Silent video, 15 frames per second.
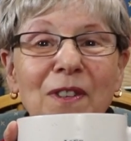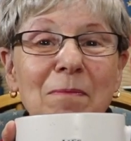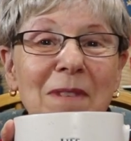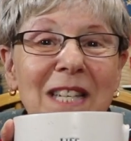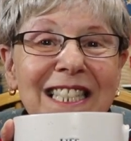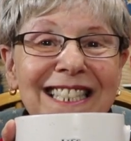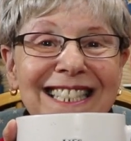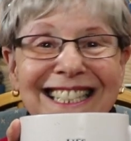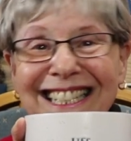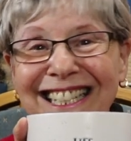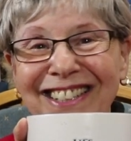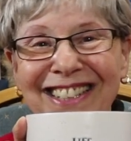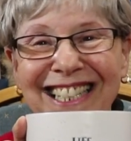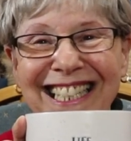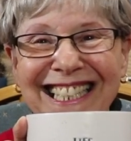you missed it,
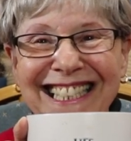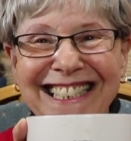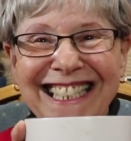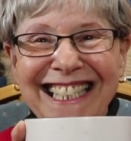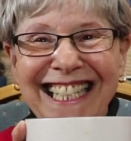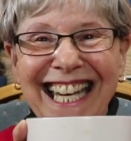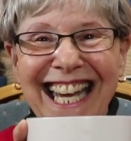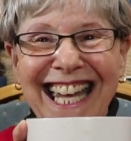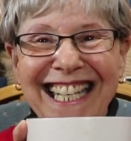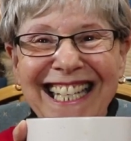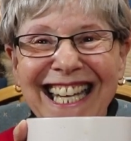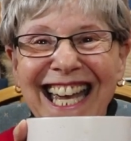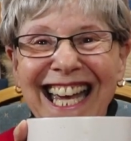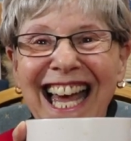here it is again.